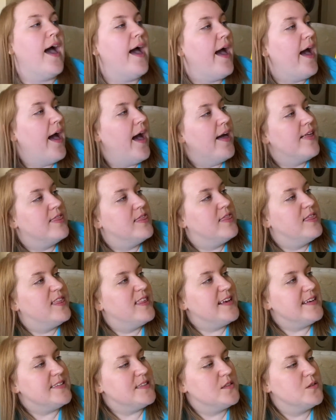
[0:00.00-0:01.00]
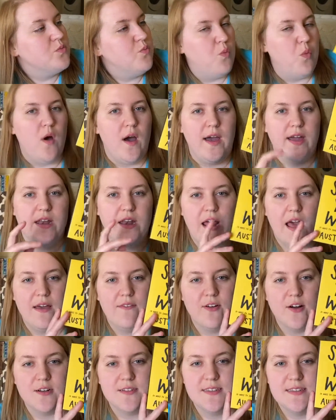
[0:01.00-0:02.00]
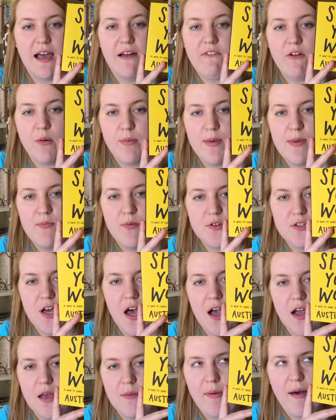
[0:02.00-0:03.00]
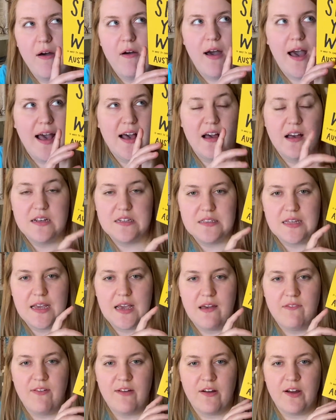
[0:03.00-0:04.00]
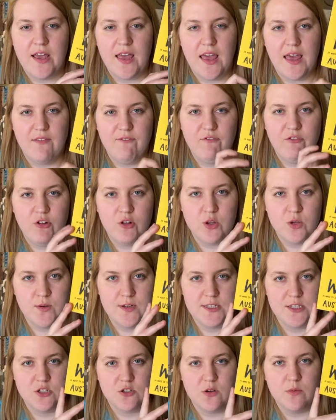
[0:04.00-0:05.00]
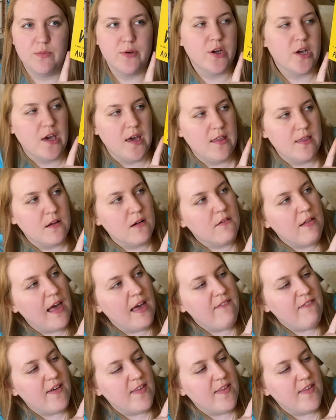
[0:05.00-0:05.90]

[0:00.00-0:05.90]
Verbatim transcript: Uh, this one I've heard several people talk about as like a very influential book in their life.